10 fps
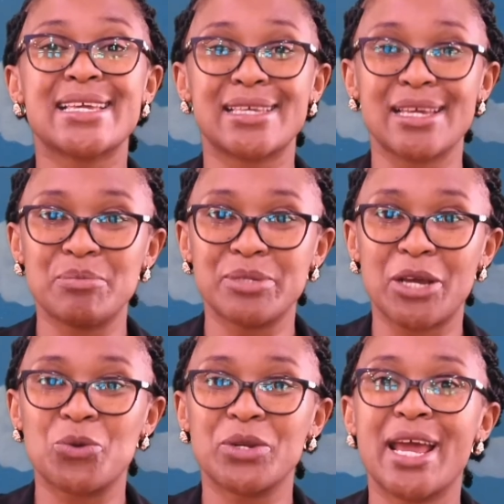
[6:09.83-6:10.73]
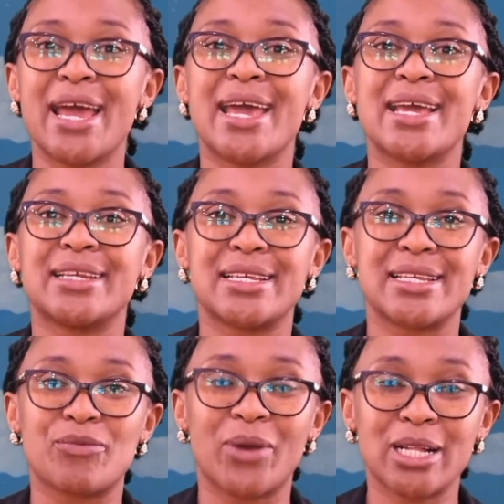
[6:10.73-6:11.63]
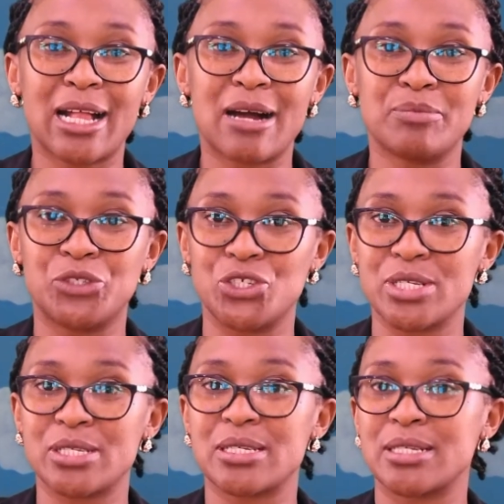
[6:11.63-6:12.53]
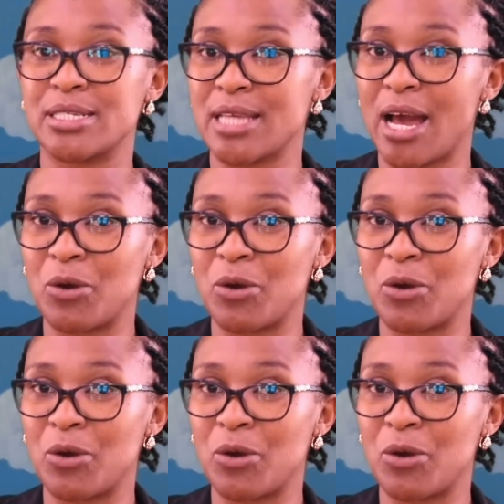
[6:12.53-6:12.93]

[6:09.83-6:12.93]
He came down and he welcomed Jesus in his